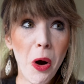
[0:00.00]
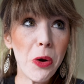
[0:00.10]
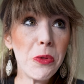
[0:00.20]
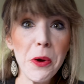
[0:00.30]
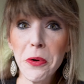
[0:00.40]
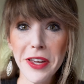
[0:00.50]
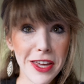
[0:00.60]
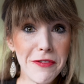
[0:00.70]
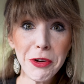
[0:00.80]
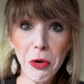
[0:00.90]
Are there
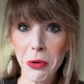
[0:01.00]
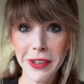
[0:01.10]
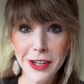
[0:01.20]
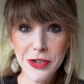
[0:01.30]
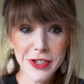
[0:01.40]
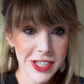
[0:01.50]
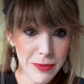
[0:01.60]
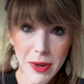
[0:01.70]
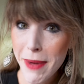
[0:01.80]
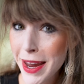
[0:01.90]
even correlations
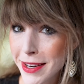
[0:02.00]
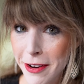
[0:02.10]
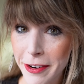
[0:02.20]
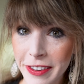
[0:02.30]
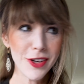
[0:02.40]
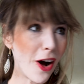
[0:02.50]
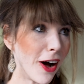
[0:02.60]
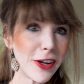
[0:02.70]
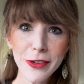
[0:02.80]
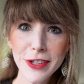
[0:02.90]
to be made here?
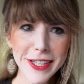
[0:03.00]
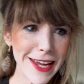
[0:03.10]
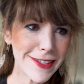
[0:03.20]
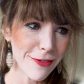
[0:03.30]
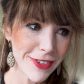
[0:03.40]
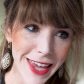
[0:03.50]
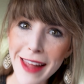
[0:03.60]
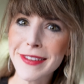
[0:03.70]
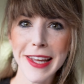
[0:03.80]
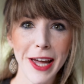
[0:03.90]
Gone are the days of
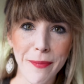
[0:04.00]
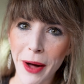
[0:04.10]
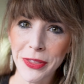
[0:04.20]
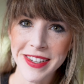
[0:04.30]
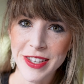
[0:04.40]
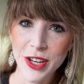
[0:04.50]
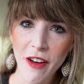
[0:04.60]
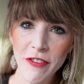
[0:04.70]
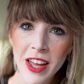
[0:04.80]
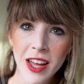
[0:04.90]
guessing about this
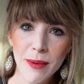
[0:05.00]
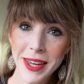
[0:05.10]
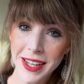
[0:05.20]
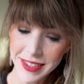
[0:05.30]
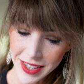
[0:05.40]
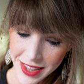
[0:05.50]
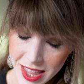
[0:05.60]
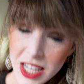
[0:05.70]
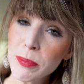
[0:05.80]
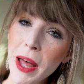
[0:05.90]
stuff, because
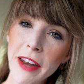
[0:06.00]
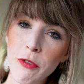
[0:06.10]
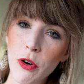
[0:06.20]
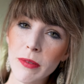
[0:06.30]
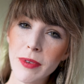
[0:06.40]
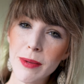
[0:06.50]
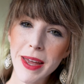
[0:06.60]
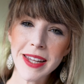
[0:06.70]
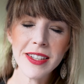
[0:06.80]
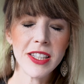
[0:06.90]
this platform
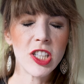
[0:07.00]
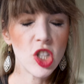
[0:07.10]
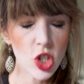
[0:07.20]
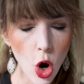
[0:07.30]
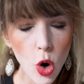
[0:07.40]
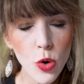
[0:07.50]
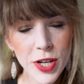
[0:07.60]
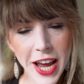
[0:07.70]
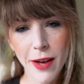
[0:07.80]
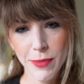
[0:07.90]
makes it so
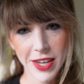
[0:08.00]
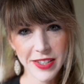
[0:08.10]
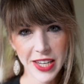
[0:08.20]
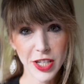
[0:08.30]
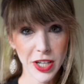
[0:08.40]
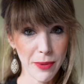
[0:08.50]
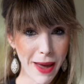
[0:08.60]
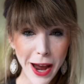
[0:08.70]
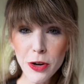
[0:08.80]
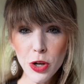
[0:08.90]
damn easy to
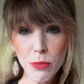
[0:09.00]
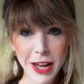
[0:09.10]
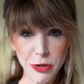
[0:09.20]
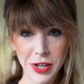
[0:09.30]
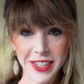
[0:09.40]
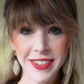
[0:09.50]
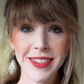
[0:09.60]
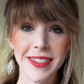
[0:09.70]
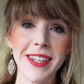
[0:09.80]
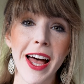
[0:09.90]
compare your metrics
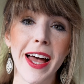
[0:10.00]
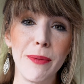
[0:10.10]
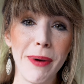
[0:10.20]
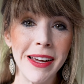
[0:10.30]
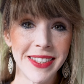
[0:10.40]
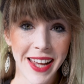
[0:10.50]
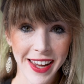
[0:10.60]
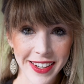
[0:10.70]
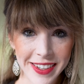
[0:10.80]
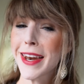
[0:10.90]
side by
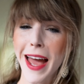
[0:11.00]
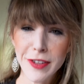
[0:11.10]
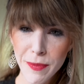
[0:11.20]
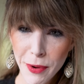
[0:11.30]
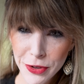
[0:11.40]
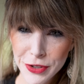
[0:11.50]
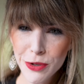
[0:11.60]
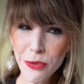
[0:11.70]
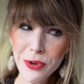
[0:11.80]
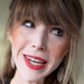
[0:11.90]
side. And as a bonus,
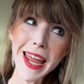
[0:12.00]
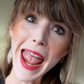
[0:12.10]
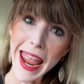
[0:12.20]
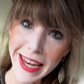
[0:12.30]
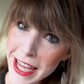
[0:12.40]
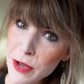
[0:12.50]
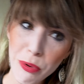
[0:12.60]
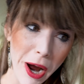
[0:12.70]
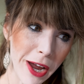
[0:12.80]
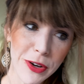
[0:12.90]
you don't need any
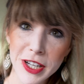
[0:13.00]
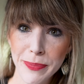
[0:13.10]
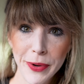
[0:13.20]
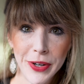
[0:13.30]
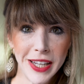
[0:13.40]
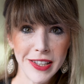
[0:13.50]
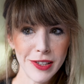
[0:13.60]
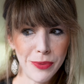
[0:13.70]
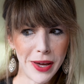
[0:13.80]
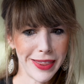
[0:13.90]
prior
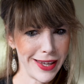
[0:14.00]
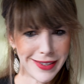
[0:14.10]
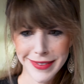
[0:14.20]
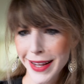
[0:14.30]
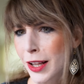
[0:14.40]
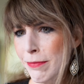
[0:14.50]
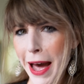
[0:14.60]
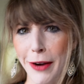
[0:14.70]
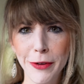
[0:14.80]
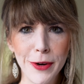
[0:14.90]
experience with Excel
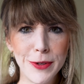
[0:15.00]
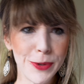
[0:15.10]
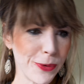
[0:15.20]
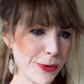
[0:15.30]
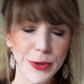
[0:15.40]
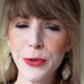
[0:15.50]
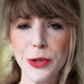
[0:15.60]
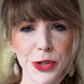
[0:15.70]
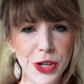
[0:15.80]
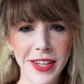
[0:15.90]
macros or
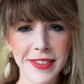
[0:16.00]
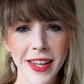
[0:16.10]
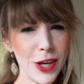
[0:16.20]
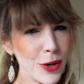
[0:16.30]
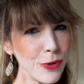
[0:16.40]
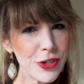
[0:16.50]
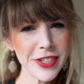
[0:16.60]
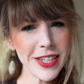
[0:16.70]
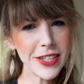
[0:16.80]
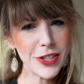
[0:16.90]
Google Sheets. You
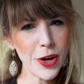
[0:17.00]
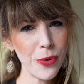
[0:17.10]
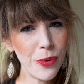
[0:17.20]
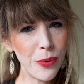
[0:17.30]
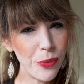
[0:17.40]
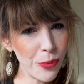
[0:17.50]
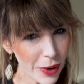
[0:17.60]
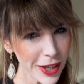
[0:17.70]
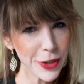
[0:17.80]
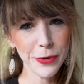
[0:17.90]
just need to know
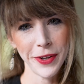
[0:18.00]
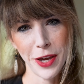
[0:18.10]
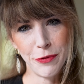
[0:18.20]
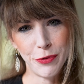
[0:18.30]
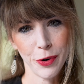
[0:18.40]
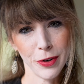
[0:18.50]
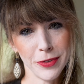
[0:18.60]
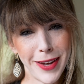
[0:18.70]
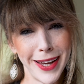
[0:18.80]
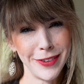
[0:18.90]
what you're looking for
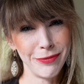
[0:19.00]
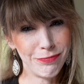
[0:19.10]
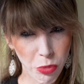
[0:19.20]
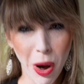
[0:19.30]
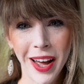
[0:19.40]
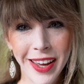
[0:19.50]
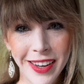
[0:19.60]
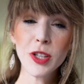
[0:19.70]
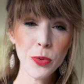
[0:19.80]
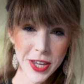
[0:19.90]
and
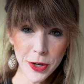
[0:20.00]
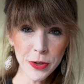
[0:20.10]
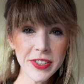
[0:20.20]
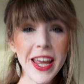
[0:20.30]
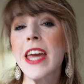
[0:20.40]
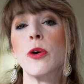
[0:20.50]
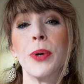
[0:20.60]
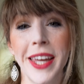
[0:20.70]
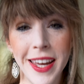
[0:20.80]
why. So here's a quick